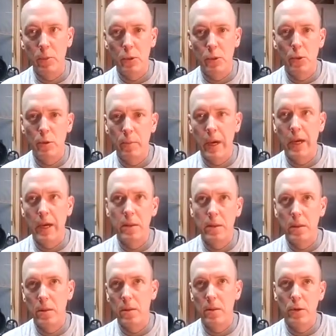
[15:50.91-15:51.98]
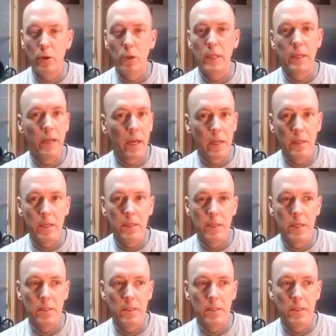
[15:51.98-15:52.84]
was stored back in the early 90s,